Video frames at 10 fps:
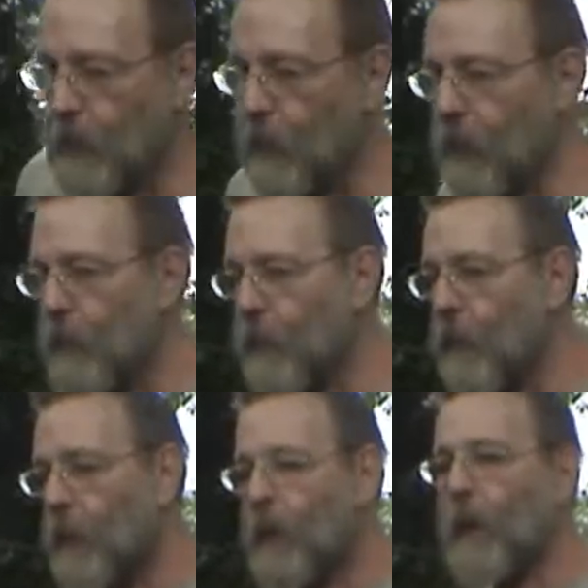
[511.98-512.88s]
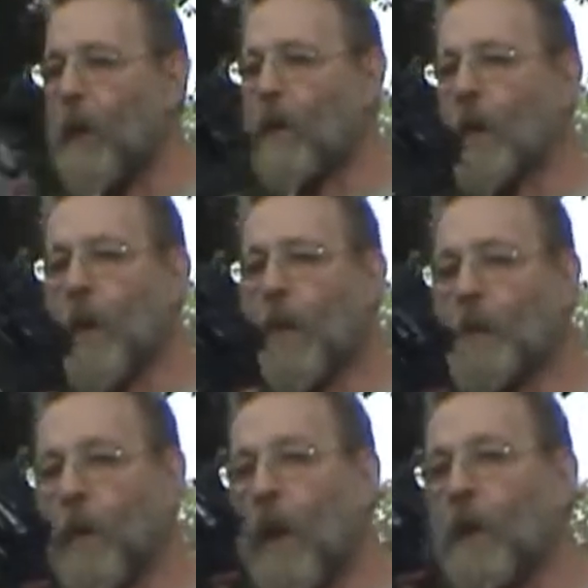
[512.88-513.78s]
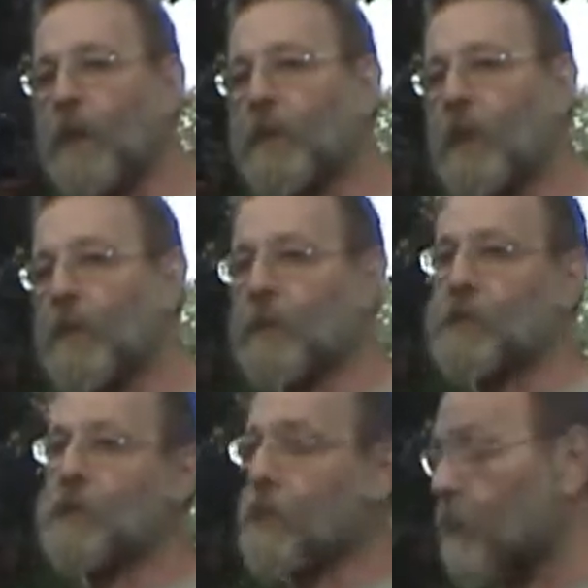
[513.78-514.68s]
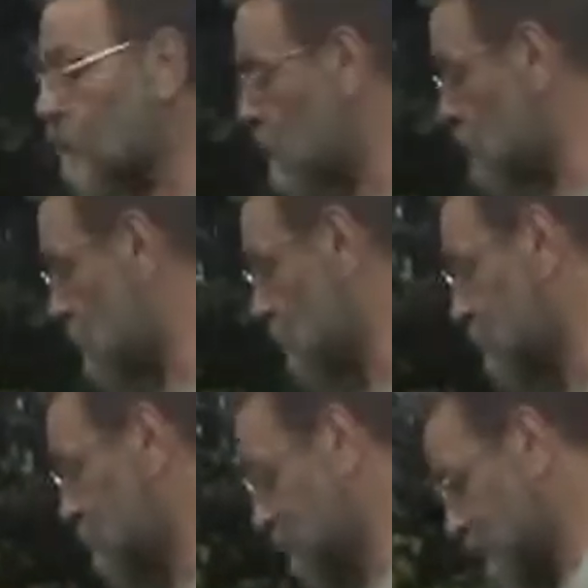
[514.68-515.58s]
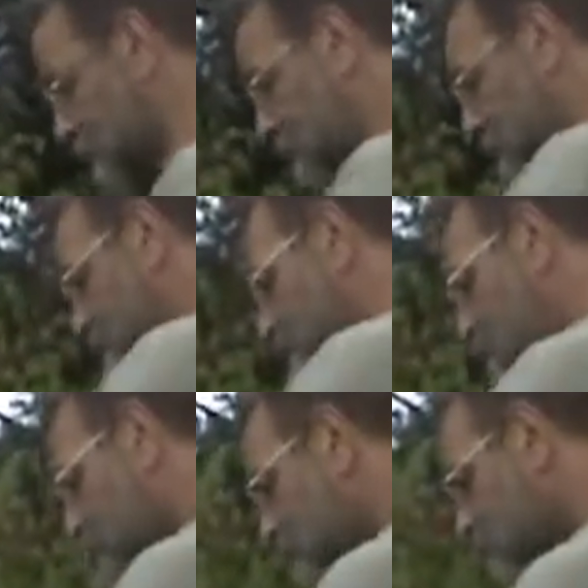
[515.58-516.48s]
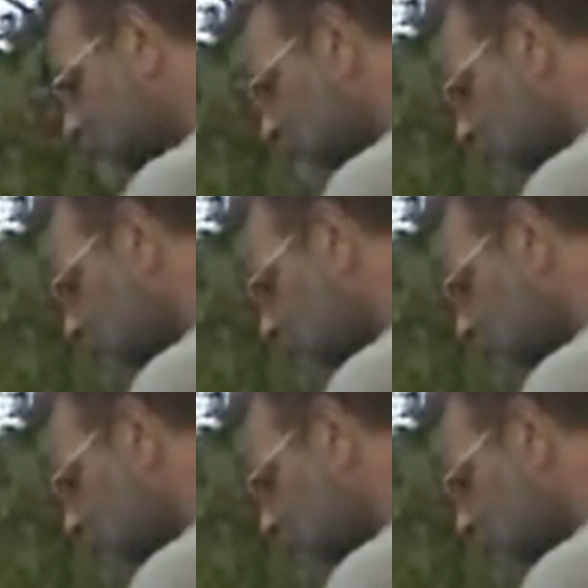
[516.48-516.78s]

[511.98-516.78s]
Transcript: and I could take this squirrel hunting. Now I got to show you